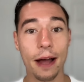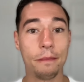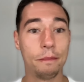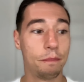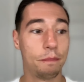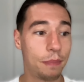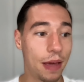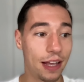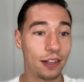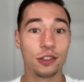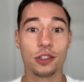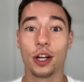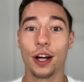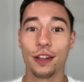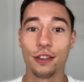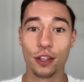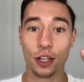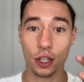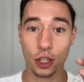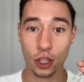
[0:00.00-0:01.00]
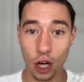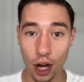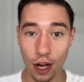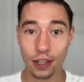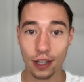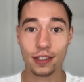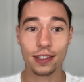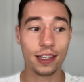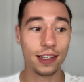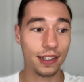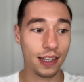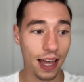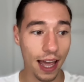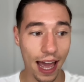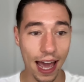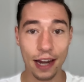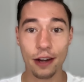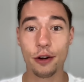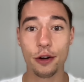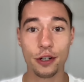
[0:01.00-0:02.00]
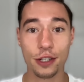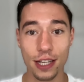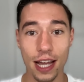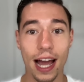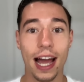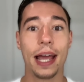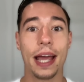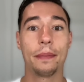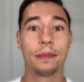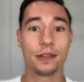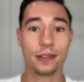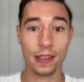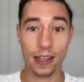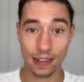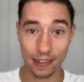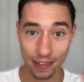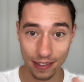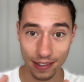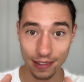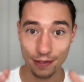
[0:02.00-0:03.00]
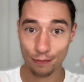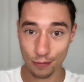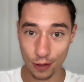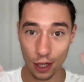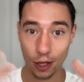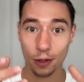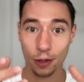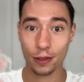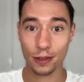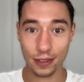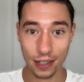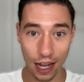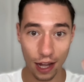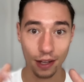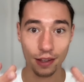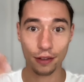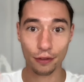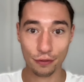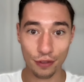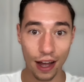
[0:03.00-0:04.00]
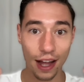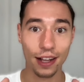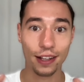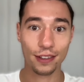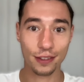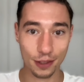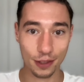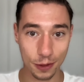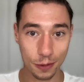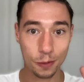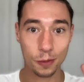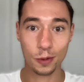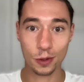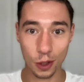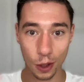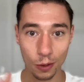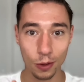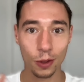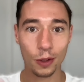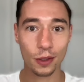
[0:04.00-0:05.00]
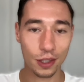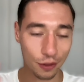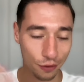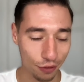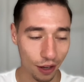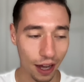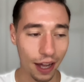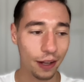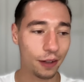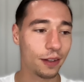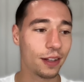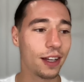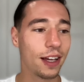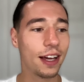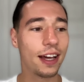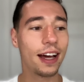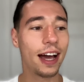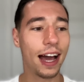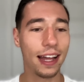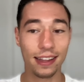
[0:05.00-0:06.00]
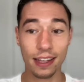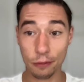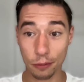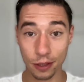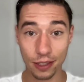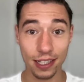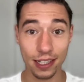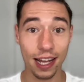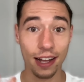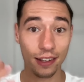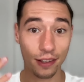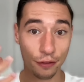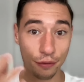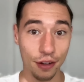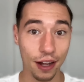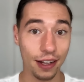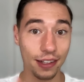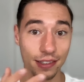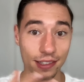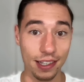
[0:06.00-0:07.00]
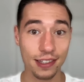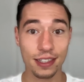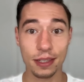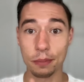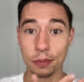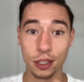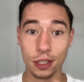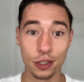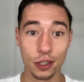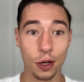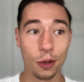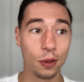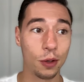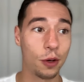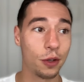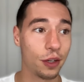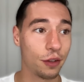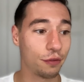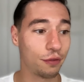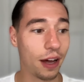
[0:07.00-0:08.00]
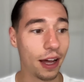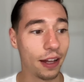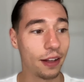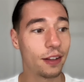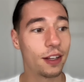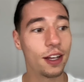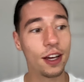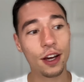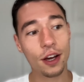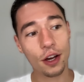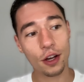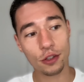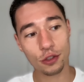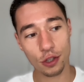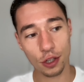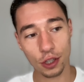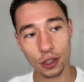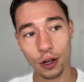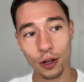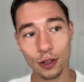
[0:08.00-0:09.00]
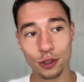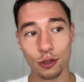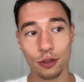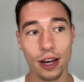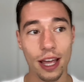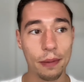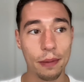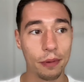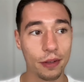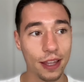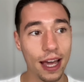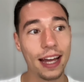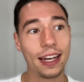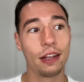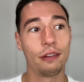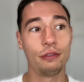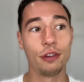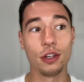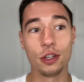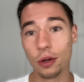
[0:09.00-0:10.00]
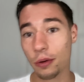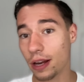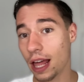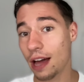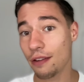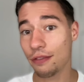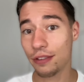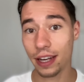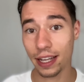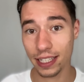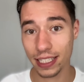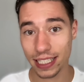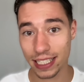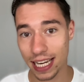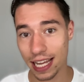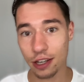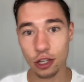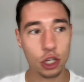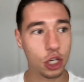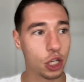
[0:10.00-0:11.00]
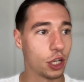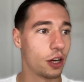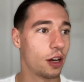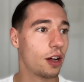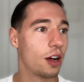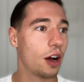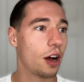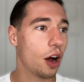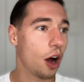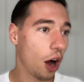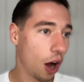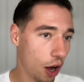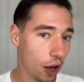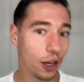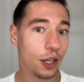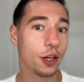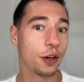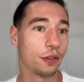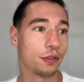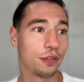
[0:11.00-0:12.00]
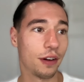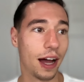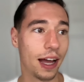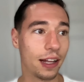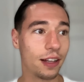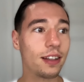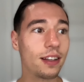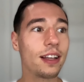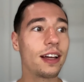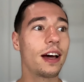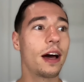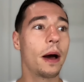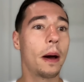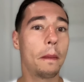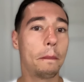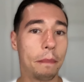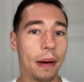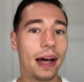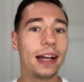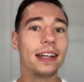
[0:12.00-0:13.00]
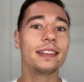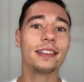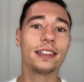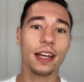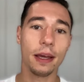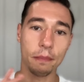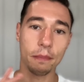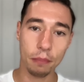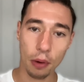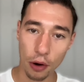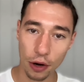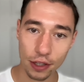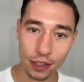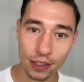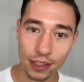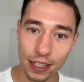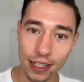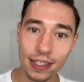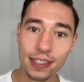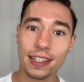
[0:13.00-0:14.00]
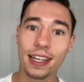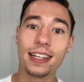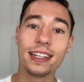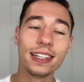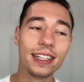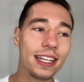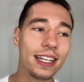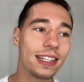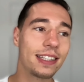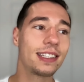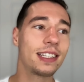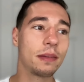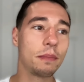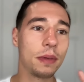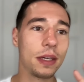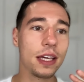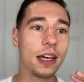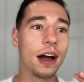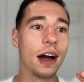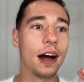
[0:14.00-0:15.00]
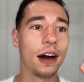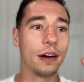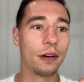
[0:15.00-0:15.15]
based on the content header types that tell the file to download a file, that will tell the file system to download a file. So you can also enable that if you don't have an extension on your file, but important is it needs to be a